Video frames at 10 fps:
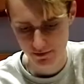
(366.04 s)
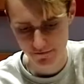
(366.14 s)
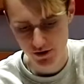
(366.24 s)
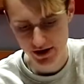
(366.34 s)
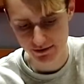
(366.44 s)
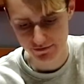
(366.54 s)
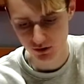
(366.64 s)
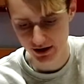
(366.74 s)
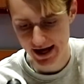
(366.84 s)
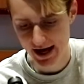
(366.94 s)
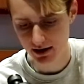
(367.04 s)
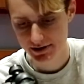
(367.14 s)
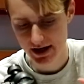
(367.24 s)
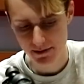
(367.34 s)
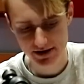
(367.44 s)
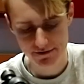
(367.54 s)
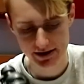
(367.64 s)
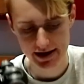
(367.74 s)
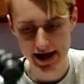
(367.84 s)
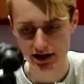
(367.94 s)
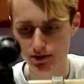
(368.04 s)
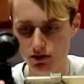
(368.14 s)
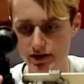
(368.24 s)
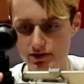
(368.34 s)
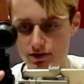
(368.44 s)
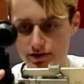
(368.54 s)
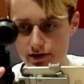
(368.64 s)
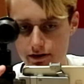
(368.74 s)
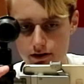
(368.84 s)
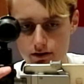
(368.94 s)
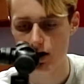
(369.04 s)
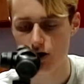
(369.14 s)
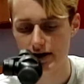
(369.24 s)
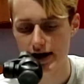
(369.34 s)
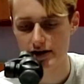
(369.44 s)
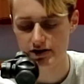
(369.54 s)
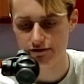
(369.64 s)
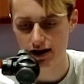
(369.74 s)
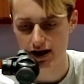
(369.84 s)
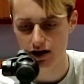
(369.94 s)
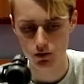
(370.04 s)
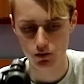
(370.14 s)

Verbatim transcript: My phone keeps falling out. See, I'm definitely an expert on this, aren't I? No. Okay, is it flat?